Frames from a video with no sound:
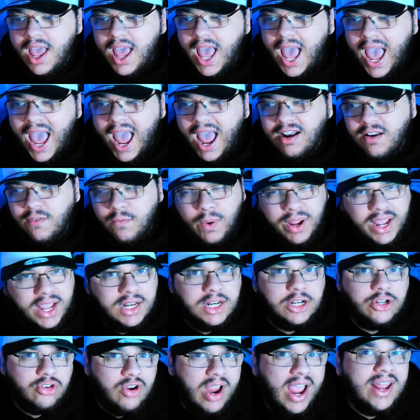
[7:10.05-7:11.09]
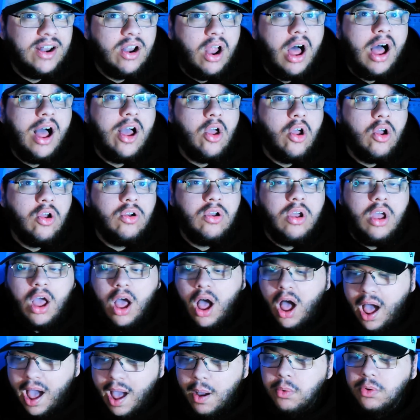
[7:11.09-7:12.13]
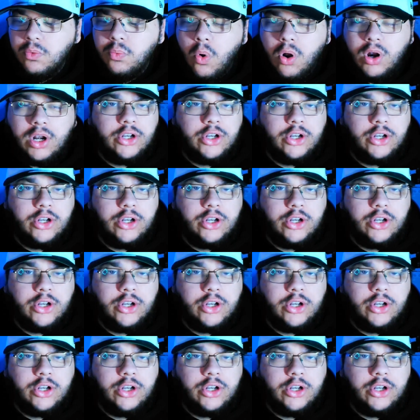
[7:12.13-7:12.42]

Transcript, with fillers: And if we're going to trade Ayo, I would want